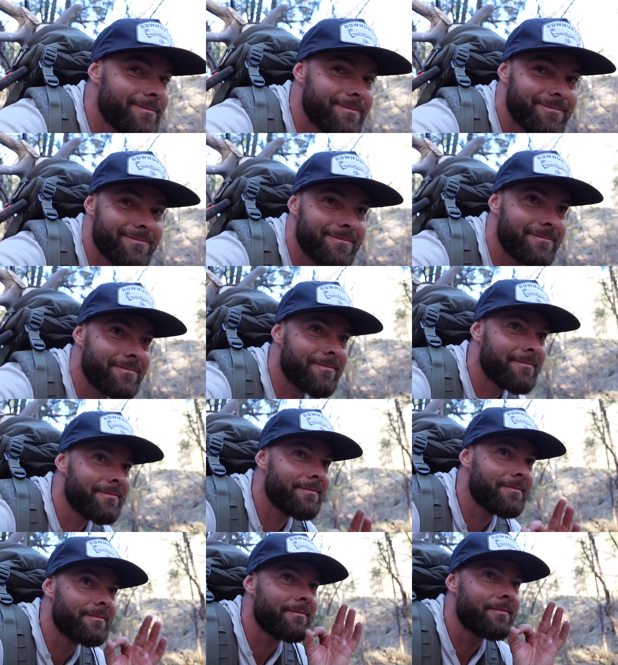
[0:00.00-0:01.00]

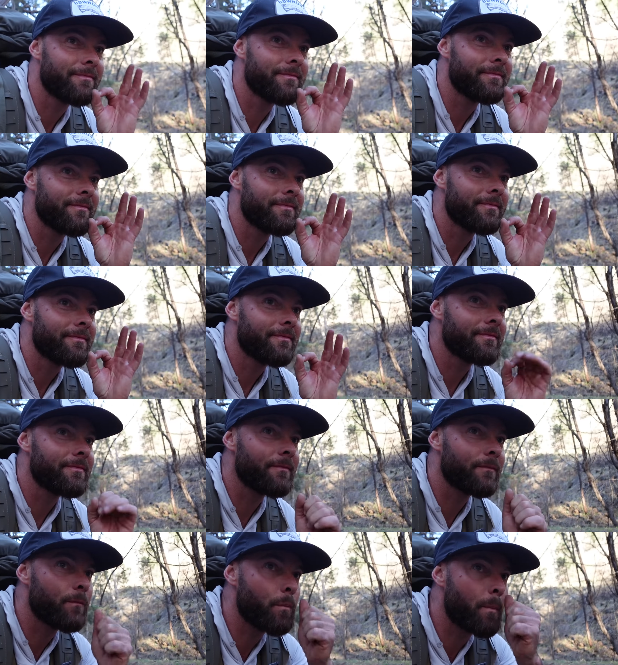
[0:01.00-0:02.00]

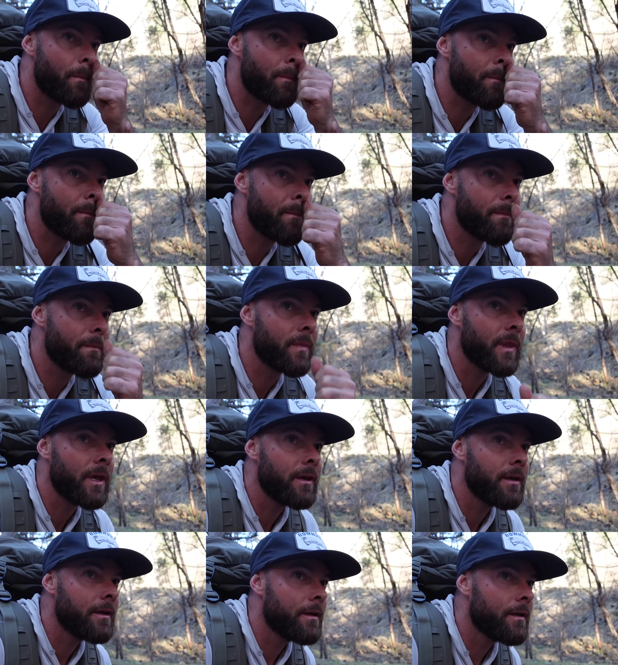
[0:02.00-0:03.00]

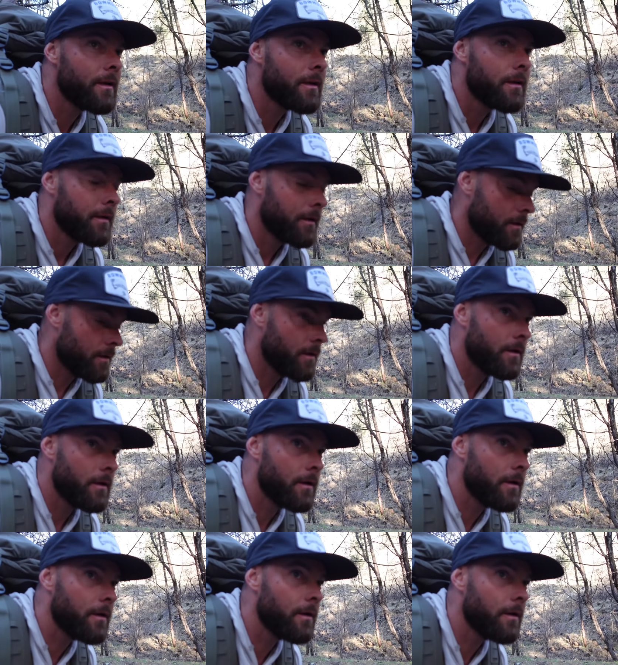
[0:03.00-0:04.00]

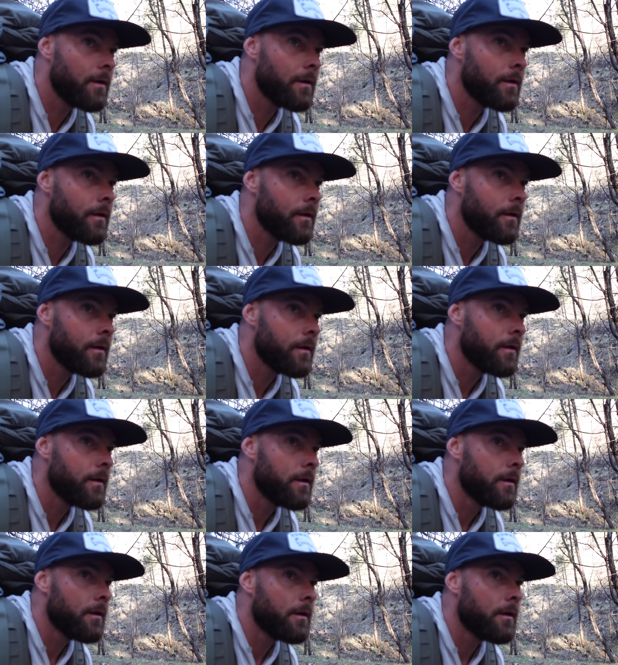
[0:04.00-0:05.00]

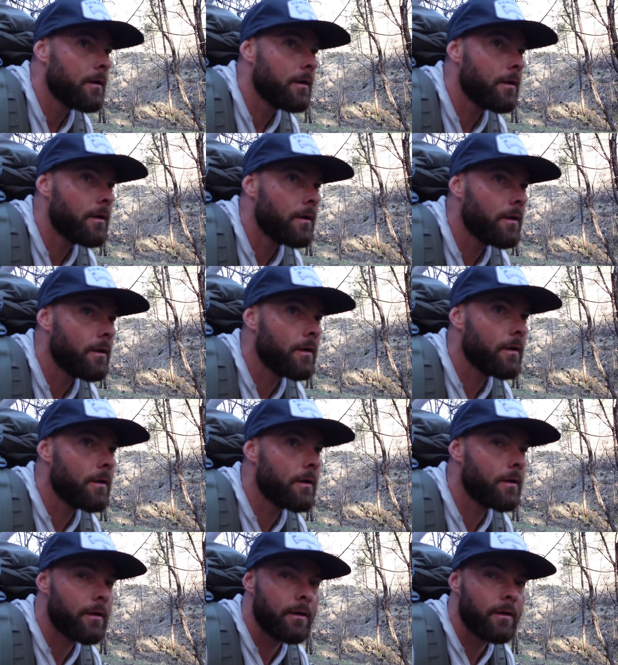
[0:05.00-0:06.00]

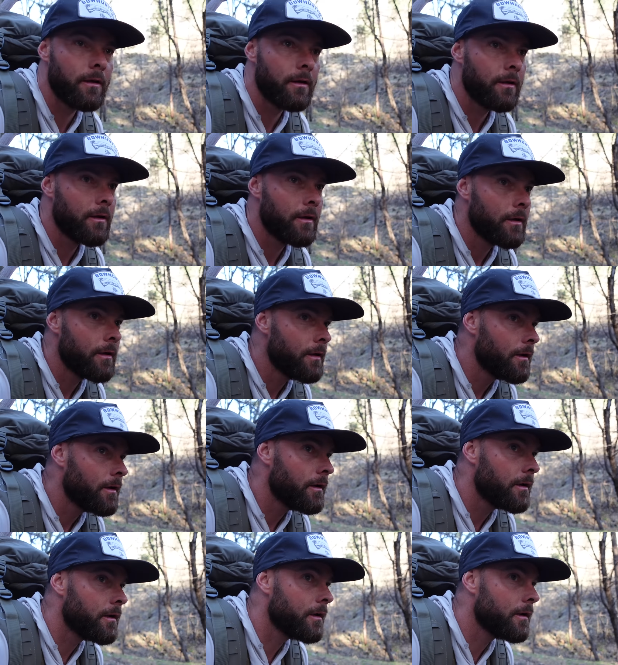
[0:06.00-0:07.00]

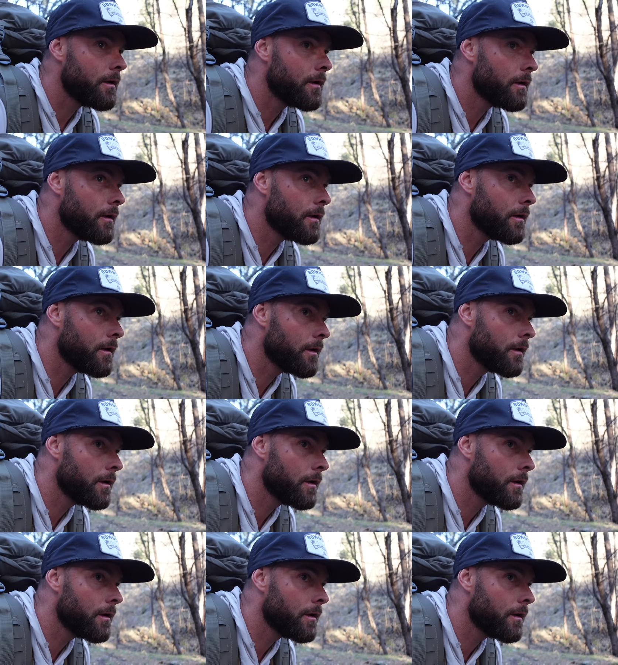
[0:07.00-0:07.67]
(silence)